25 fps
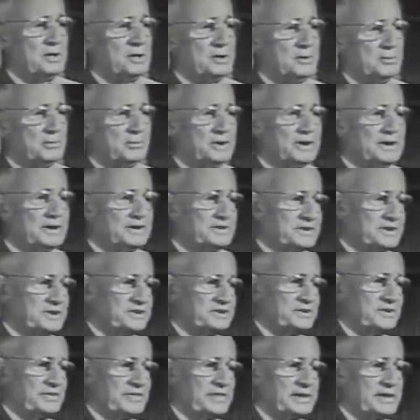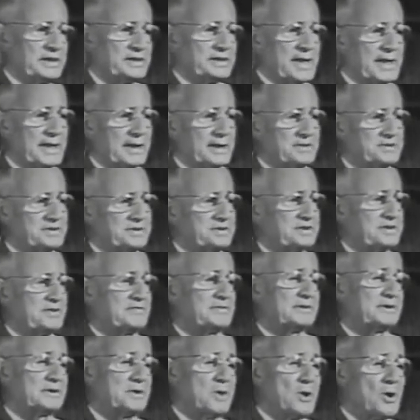brings us to the analysis of a
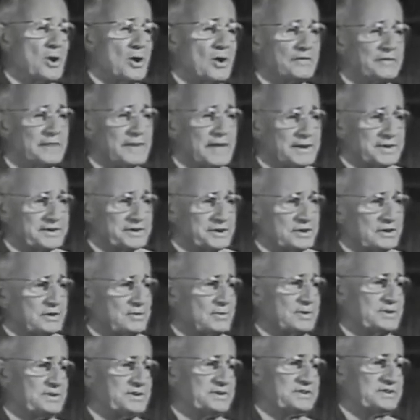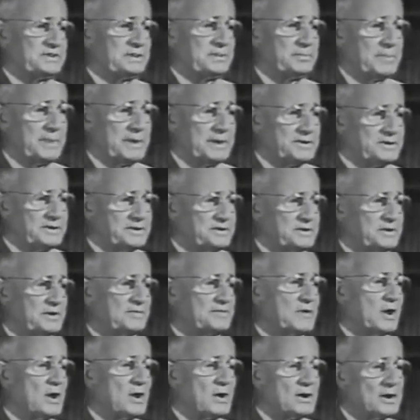law of nature which is the basis of
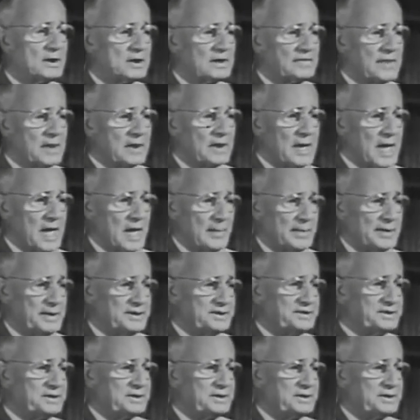all of our habits,